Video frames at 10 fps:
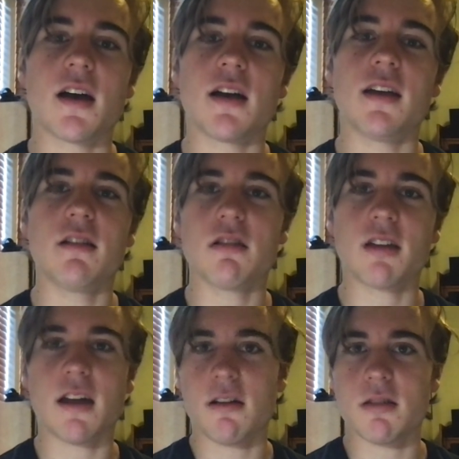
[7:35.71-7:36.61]
He just
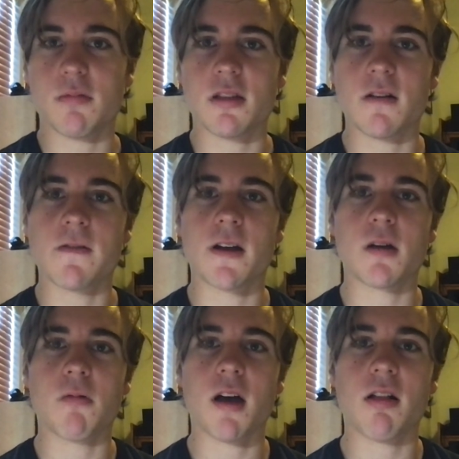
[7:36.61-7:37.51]
carries himself very
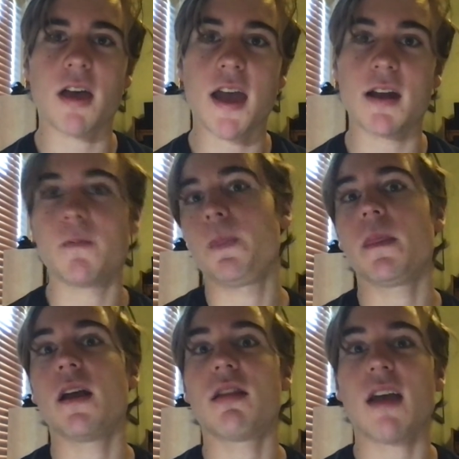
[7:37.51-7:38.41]
well, and
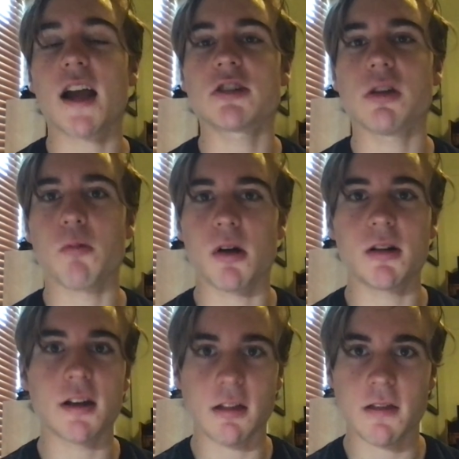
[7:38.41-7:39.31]
it's actually worked
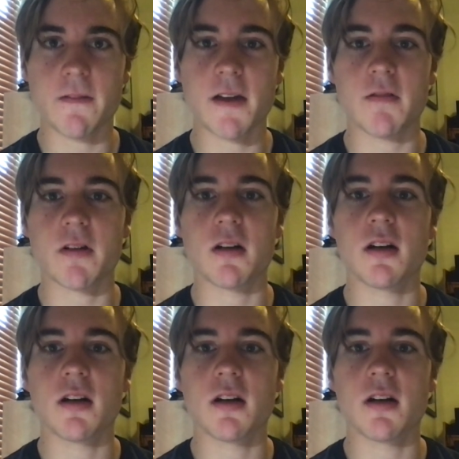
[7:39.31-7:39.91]
in his favor.